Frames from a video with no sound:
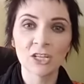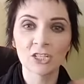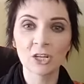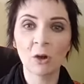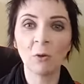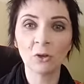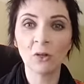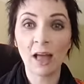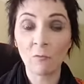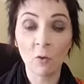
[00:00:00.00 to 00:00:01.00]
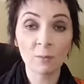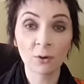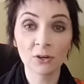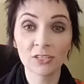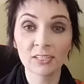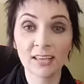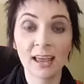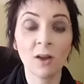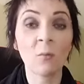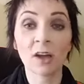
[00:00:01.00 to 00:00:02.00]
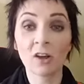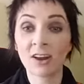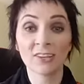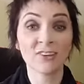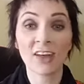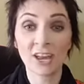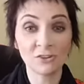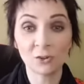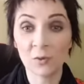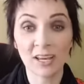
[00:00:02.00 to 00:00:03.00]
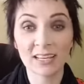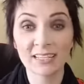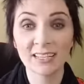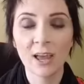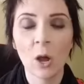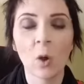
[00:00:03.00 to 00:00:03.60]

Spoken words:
So you'll have one person say, oh my God, I saw angel wings,